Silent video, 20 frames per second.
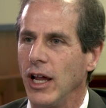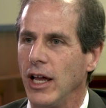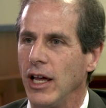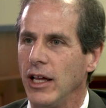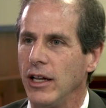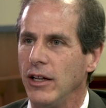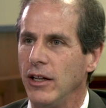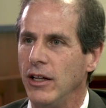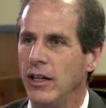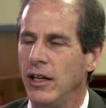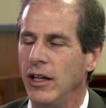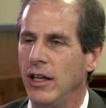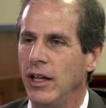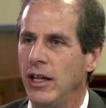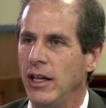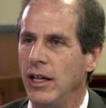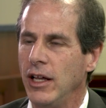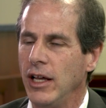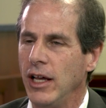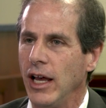And
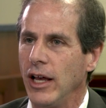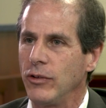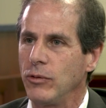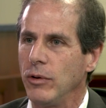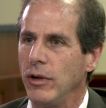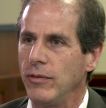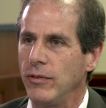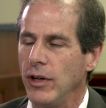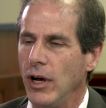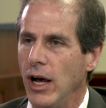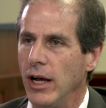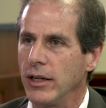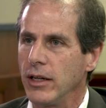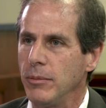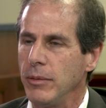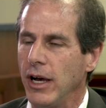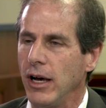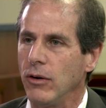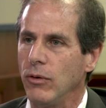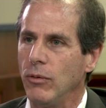as we've talked
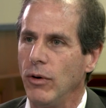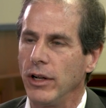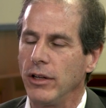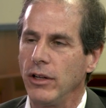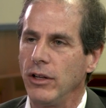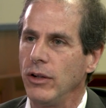about what